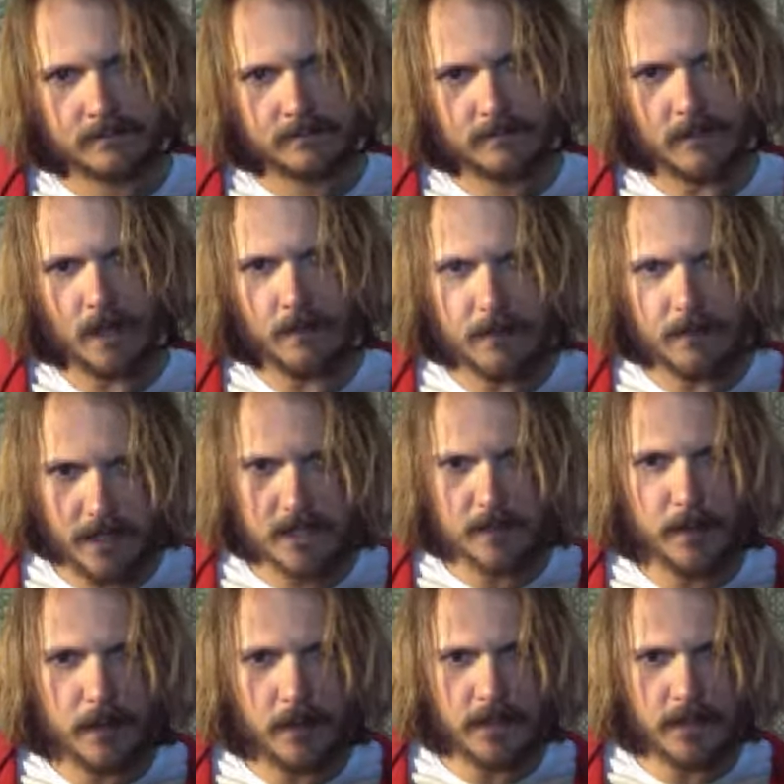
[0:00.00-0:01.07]
of the
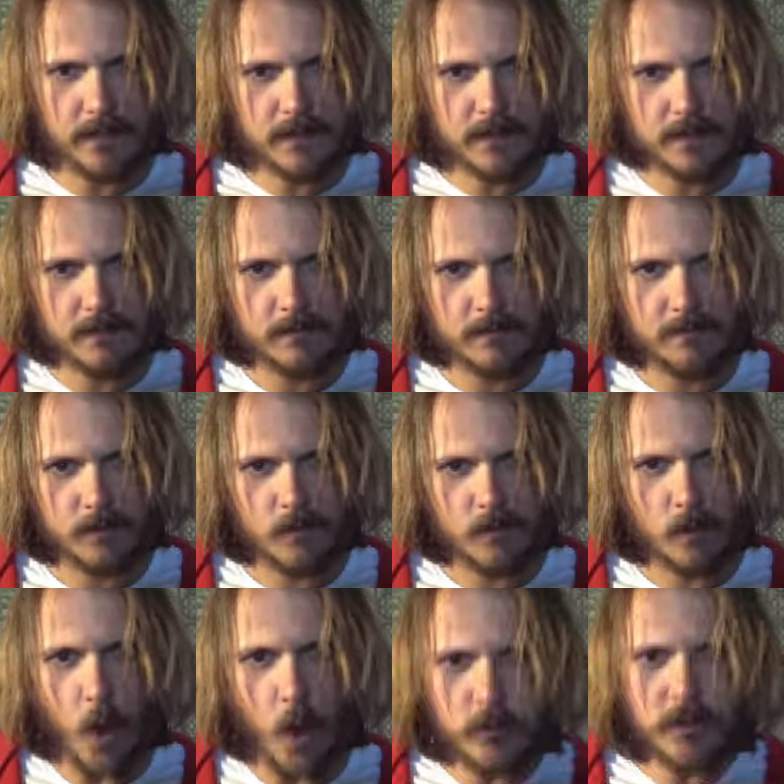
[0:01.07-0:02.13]
experience
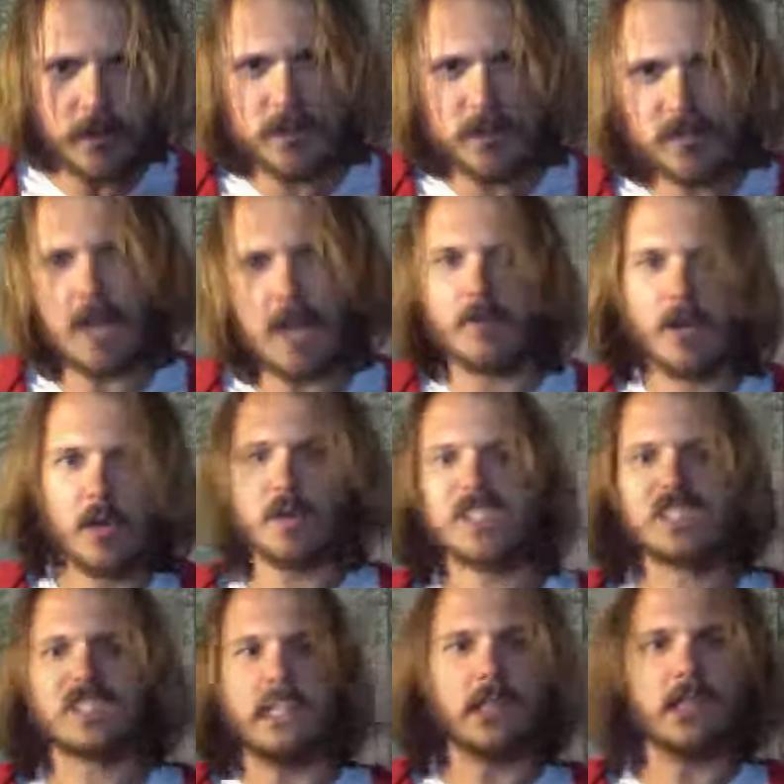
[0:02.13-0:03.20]
only to discover it was
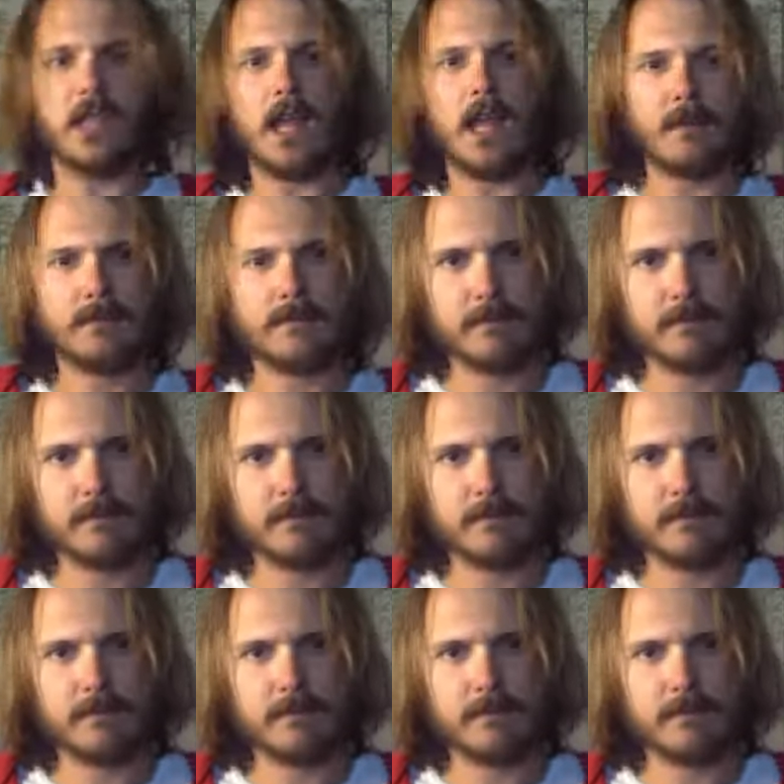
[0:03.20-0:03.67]
still love.